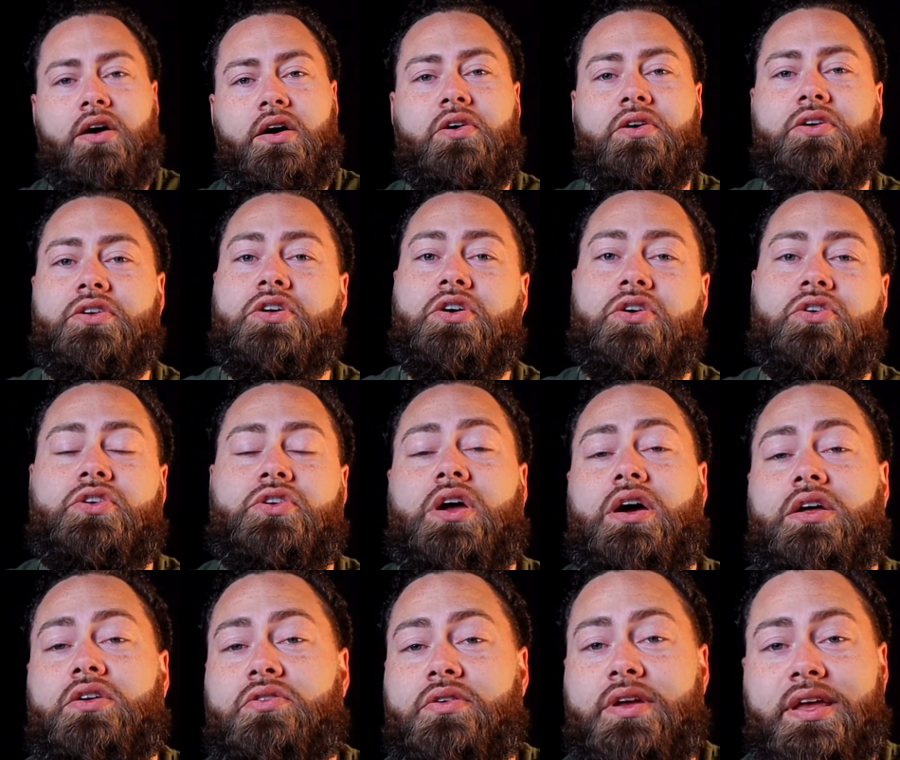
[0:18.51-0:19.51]
Oh, and no,
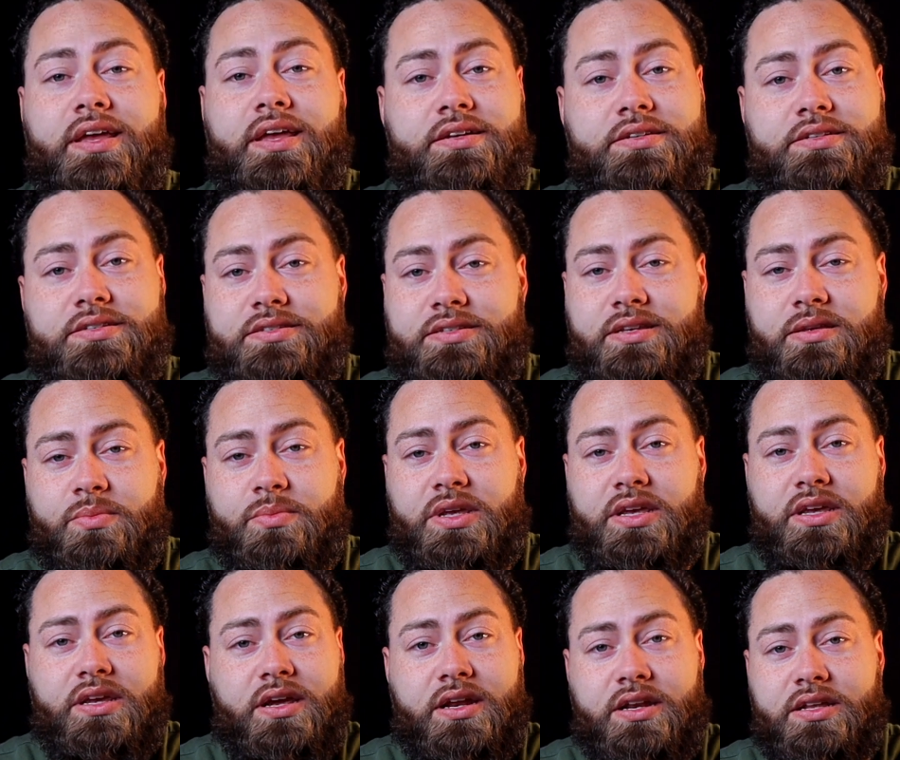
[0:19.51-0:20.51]
y'all don't get to see me
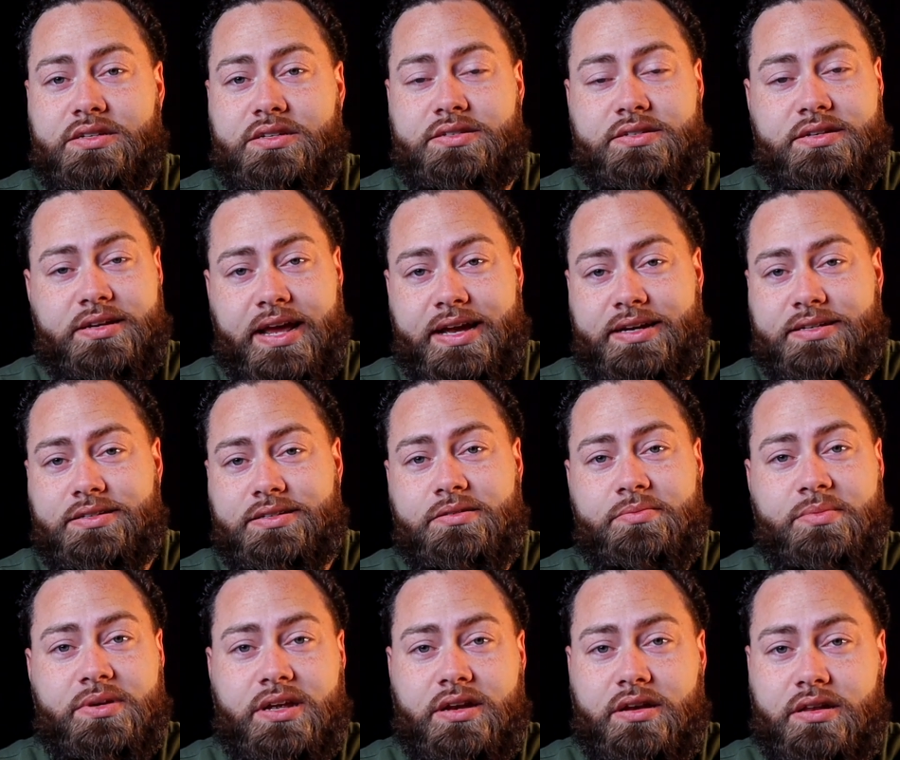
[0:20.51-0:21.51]
eat any snacks in the
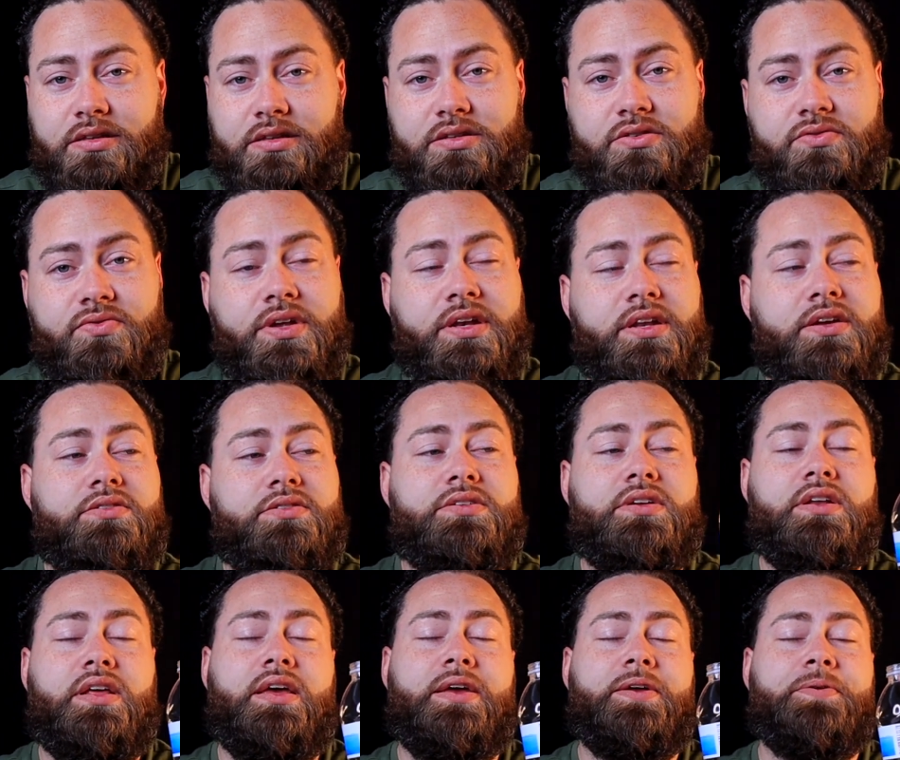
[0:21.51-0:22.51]
beginning of this video
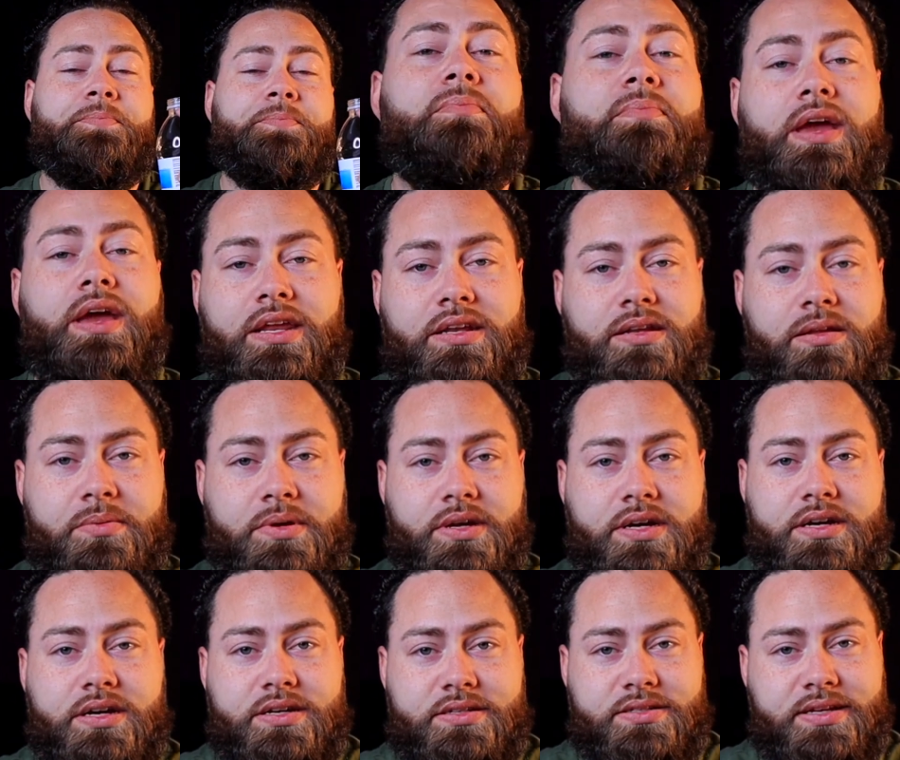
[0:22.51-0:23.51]
today, mainly
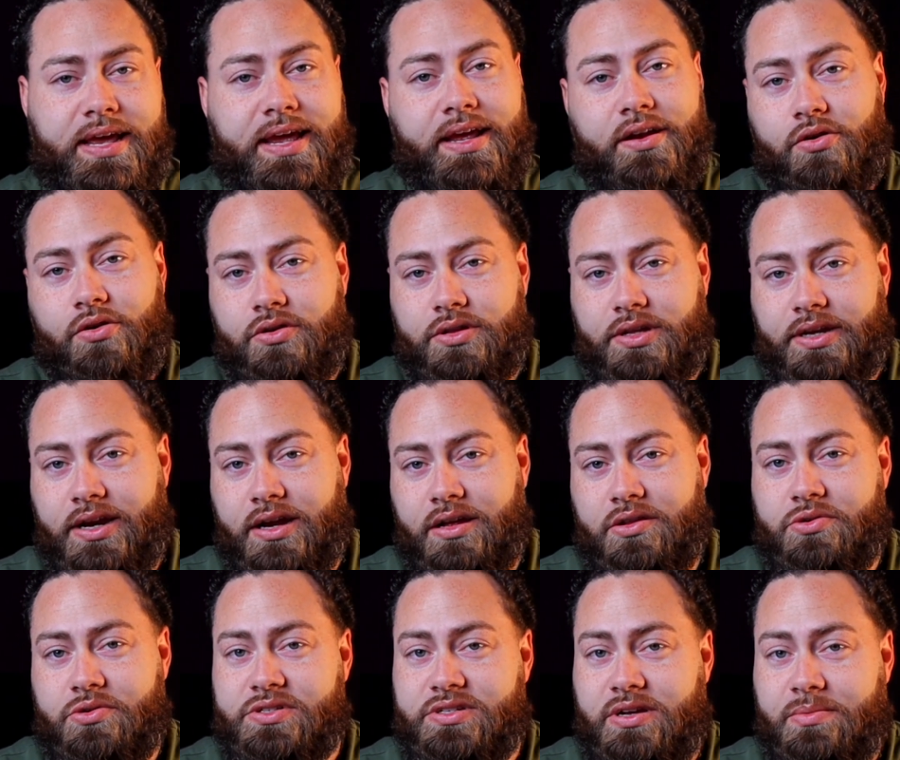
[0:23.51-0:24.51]
because I ate all the
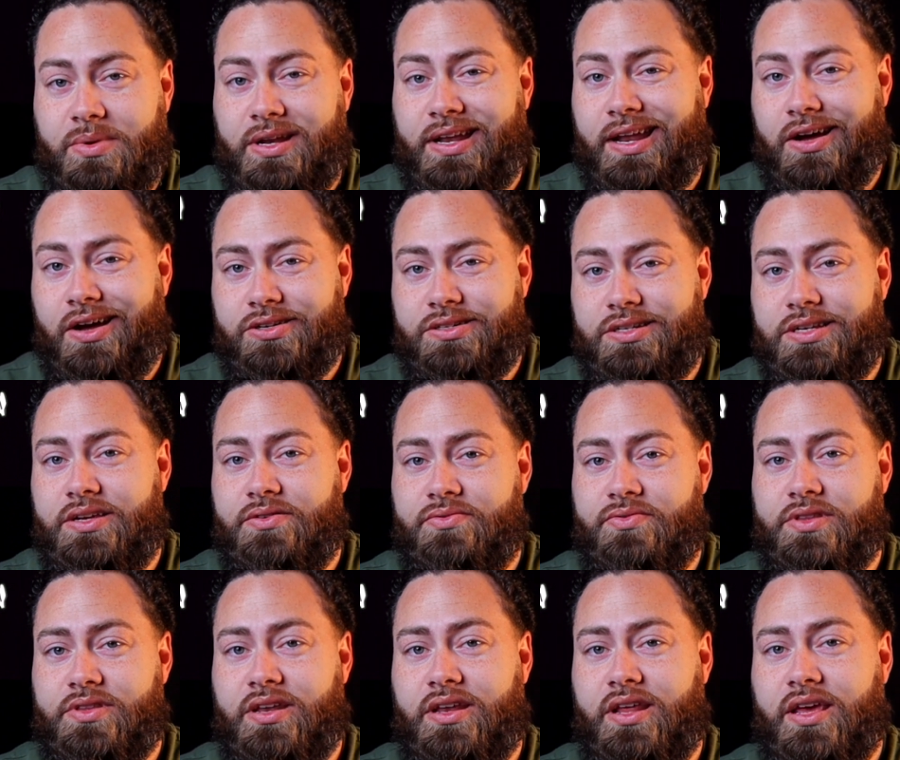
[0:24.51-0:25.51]
calories I'm allowed to eat
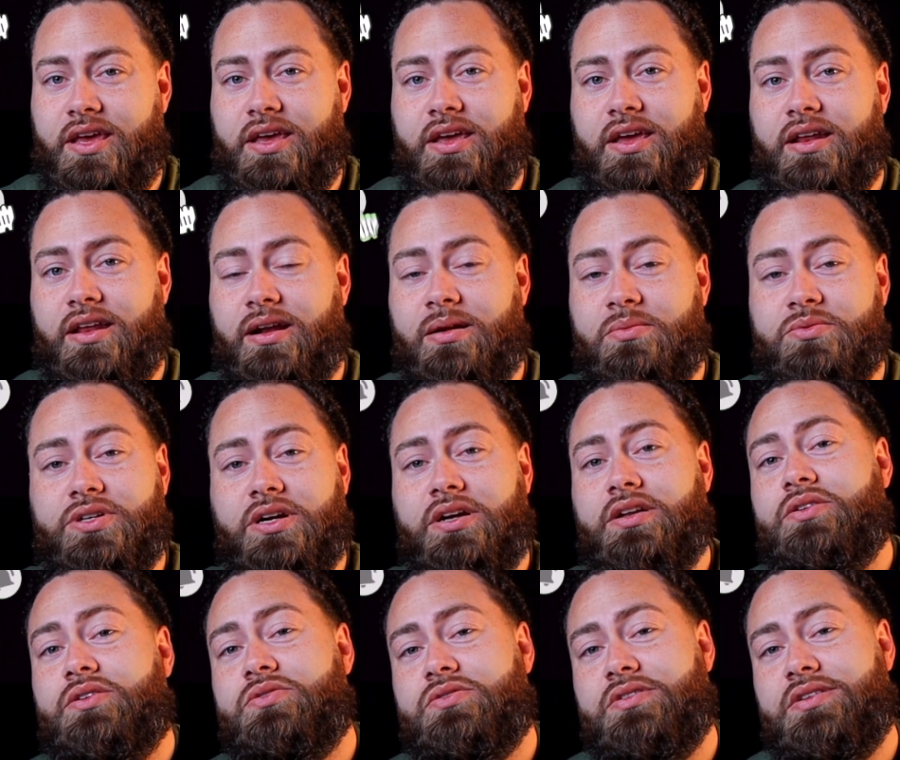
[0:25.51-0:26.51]
for the day, and I'm trying
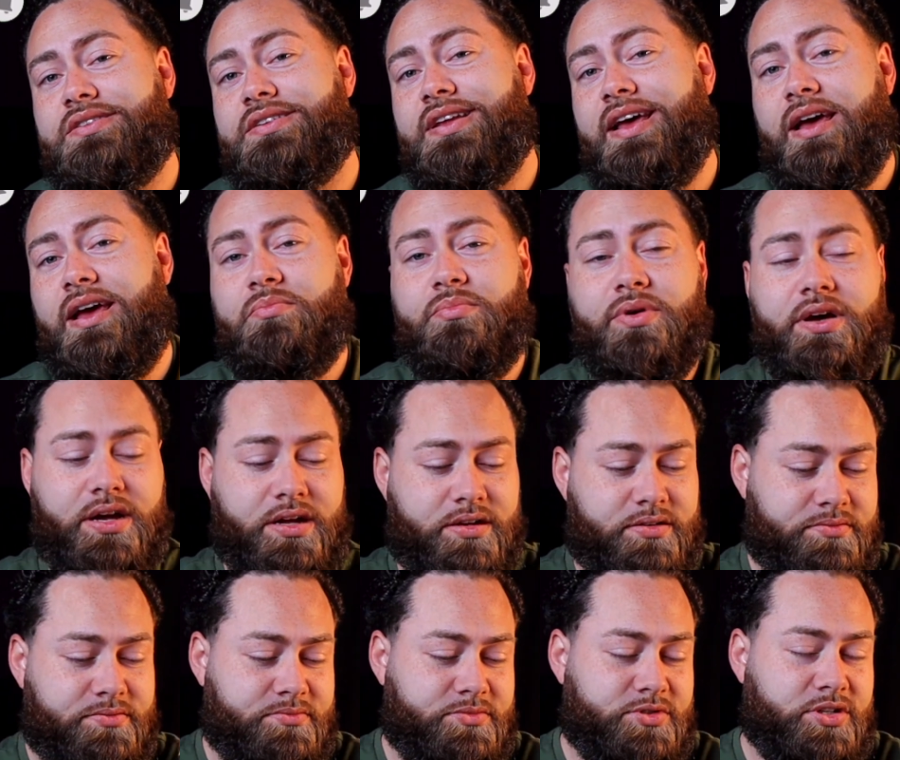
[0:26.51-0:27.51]
to lose this dad bod.
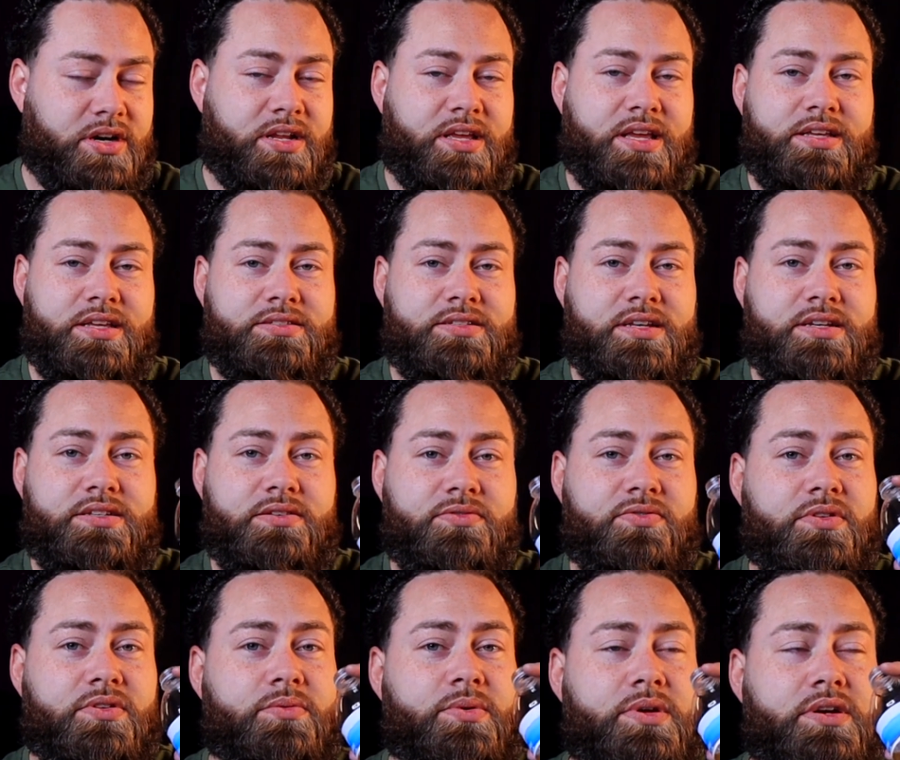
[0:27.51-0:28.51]
Trying to get sexy
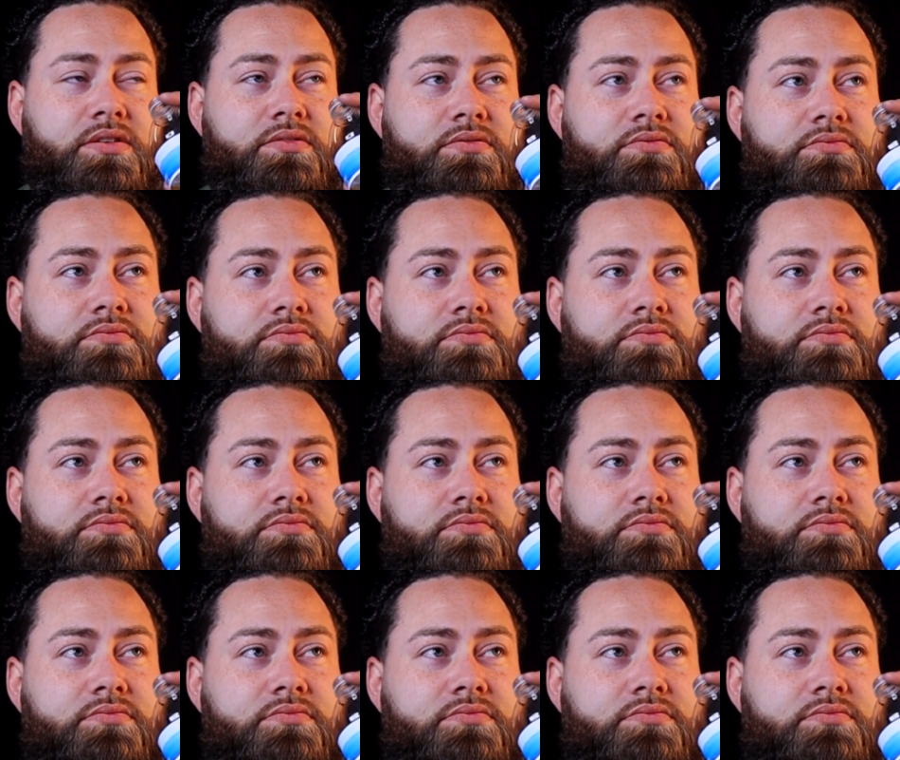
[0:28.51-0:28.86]
for the winter.